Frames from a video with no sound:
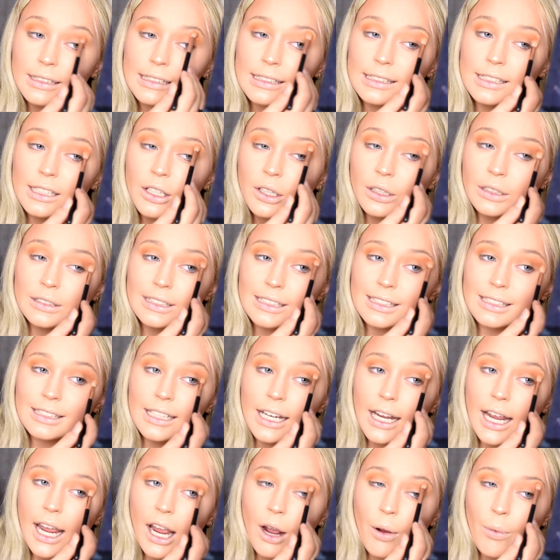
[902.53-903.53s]
Still
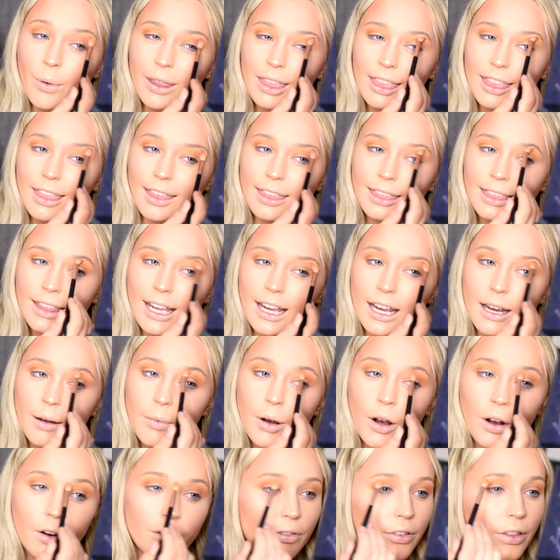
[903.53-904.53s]
sticking with the theme
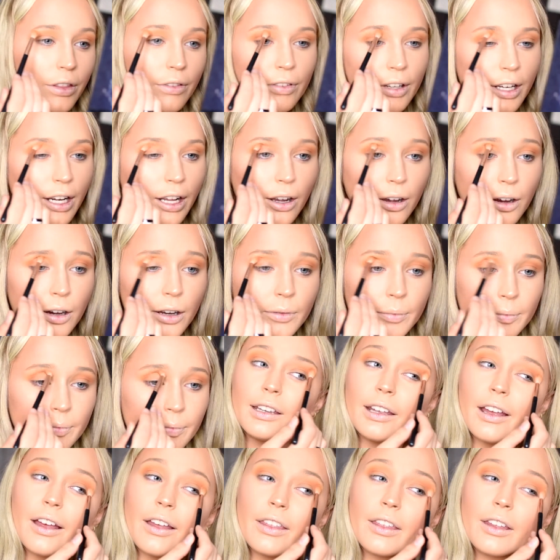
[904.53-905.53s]
of the video.
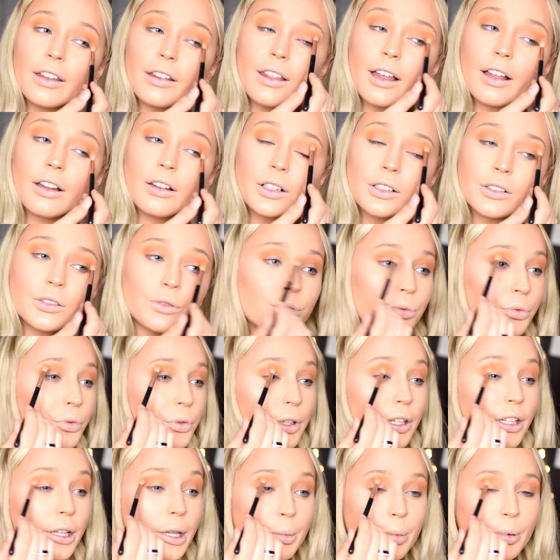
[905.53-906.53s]
Yeah, I think that looks
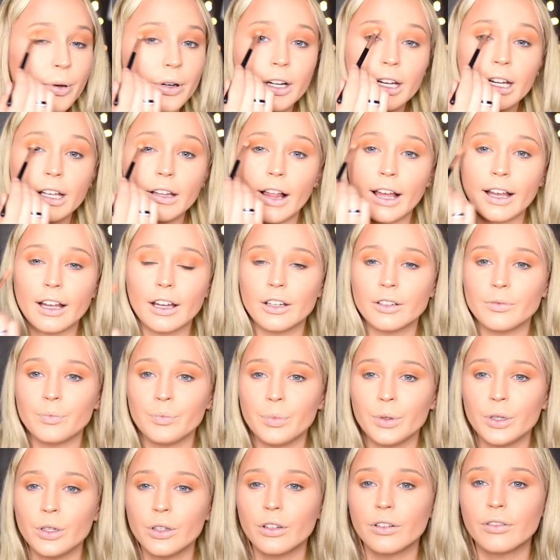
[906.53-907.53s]
really pretty, like a
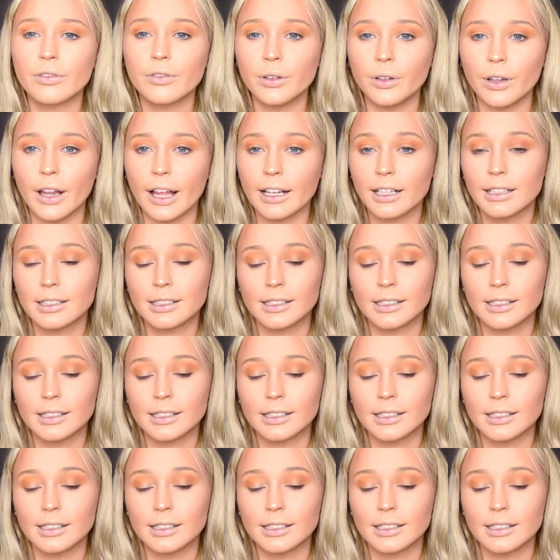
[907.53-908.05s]
beautiful like